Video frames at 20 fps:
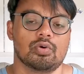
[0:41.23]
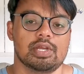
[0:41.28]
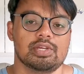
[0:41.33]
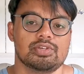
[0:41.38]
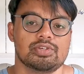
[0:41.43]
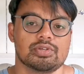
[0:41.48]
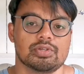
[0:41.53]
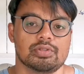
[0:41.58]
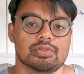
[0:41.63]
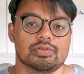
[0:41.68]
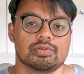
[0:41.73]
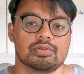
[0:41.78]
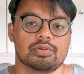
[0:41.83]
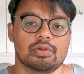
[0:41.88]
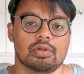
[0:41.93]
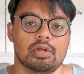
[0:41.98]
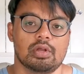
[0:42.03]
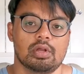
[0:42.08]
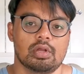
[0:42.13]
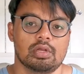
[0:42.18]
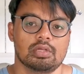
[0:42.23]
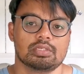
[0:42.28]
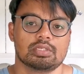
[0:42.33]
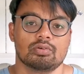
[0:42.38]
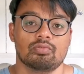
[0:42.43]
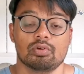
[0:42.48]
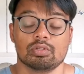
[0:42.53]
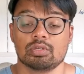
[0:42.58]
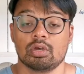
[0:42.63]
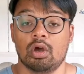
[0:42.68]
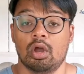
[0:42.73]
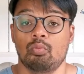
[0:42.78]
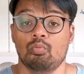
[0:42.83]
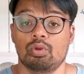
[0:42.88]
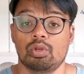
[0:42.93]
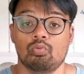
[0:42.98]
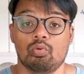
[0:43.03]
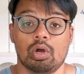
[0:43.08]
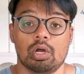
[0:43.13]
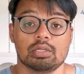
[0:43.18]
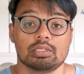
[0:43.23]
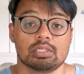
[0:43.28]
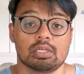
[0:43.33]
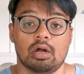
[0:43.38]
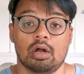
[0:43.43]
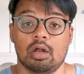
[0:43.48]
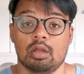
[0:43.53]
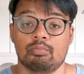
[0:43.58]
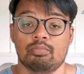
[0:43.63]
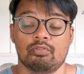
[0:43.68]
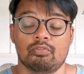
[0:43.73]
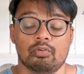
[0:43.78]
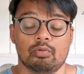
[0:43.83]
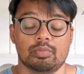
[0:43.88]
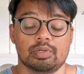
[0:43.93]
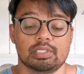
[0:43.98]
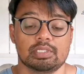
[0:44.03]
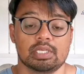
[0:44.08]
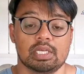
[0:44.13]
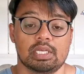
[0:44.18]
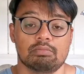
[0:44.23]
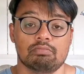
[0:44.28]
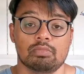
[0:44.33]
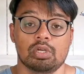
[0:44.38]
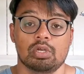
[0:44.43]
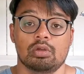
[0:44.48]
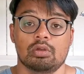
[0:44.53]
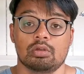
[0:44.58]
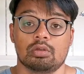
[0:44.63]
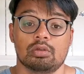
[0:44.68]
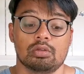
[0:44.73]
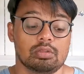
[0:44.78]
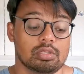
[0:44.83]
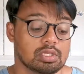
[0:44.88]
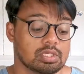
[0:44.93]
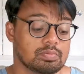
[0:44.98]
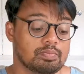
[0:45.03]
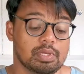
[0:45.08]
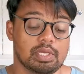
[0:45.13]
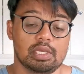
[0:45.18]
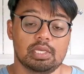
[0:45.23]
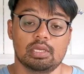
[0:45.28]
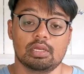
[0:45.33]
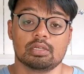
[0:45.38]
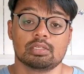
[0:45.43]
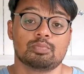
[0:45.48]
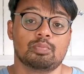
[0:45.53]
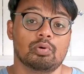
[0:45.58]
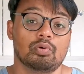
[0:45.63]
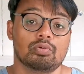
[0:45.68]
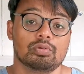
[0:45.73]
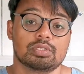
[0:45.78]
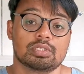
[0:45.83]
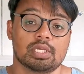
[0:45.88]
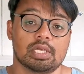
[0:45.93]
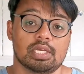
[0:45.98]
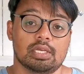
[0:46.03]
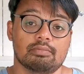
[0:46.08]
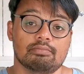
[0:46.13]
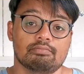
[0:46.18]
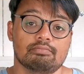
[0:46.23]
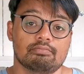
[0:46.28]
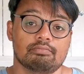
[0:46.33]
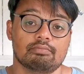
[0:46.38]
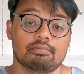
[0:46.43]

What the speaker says: and situations. So at a time when you worked in a high performing team, could this be a sports